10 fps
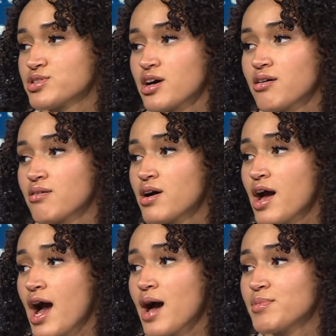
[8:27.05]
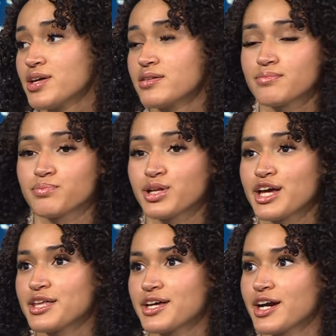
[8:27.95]
So, I mean,
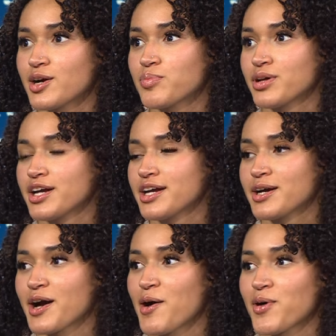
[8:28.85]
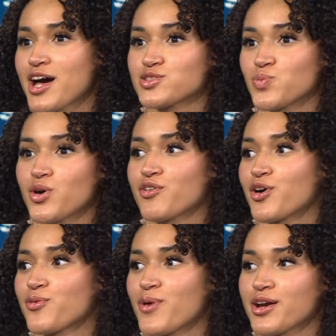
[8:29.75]
playing there, playing as one of
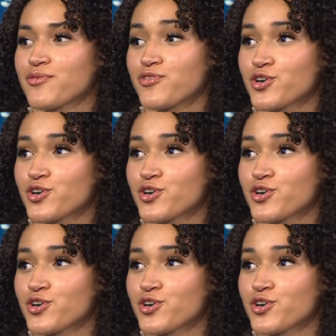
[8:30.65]
her